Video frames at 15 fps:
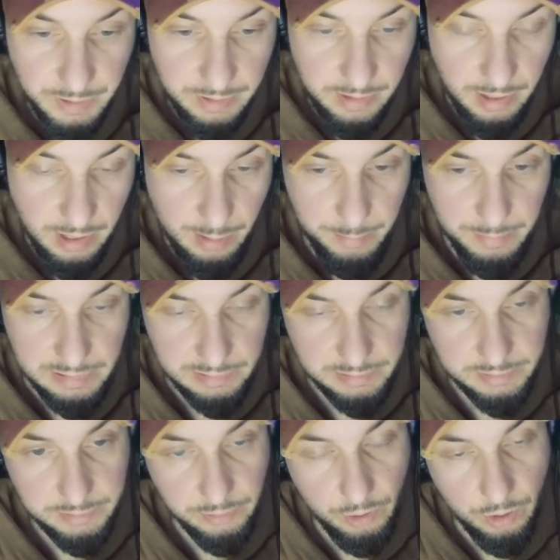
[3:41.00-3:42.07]

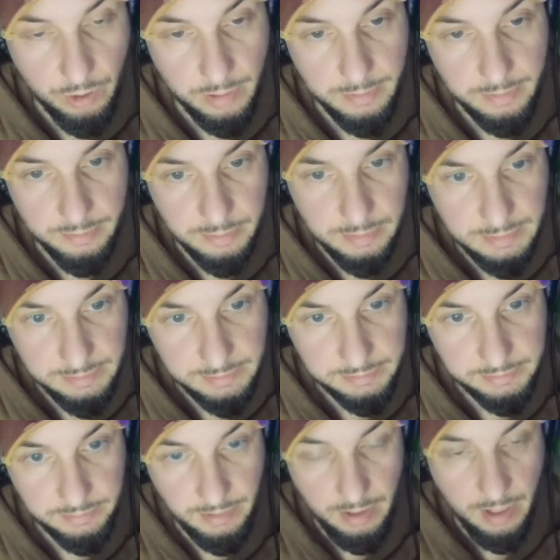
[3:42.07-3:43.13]
comments are at
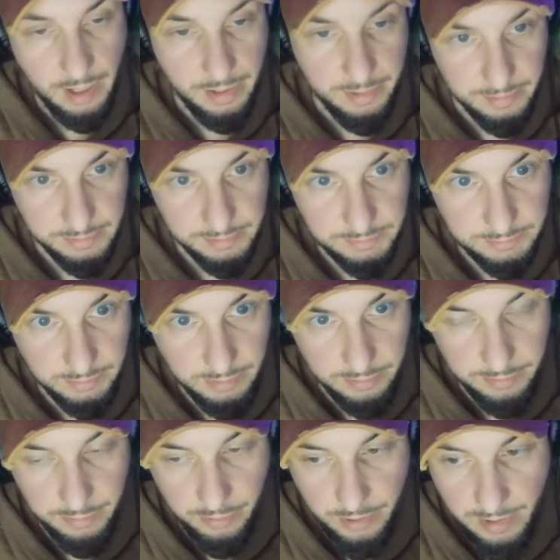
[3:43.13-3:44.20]
least honest
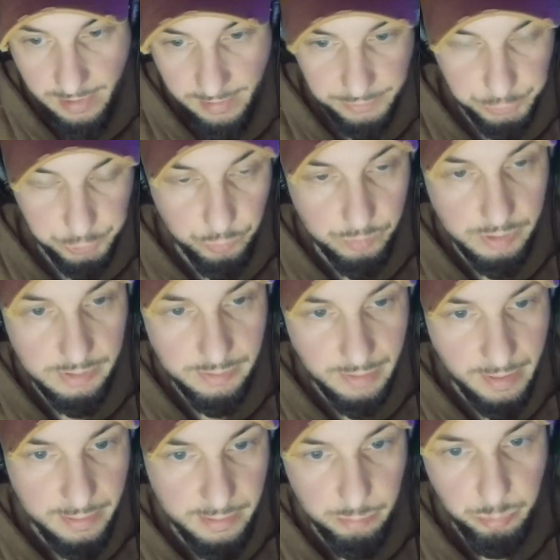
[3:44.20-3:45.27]
and they're actually
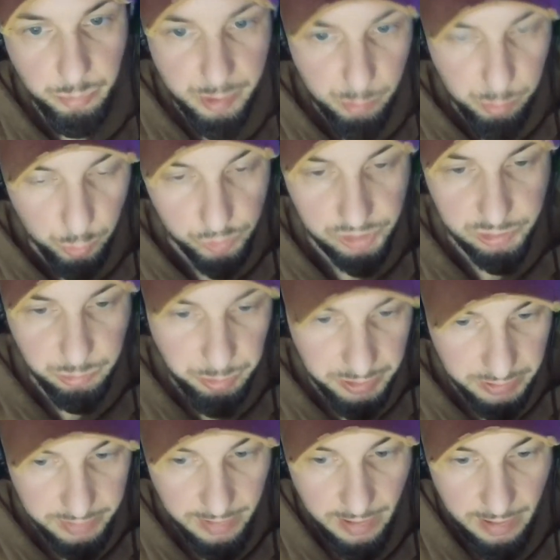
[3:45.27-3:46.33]
letting people
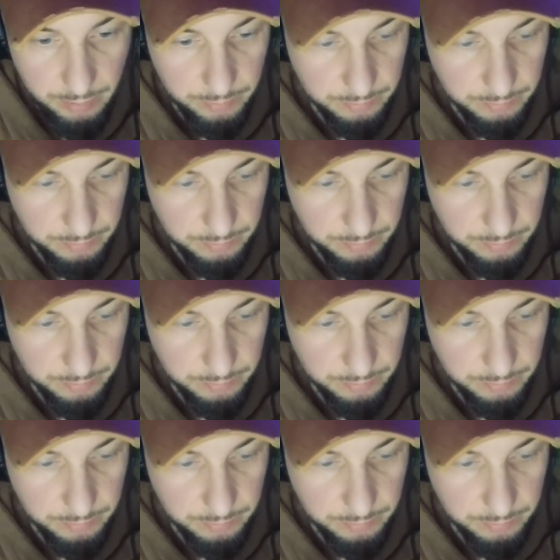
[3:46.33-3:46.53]
speak out,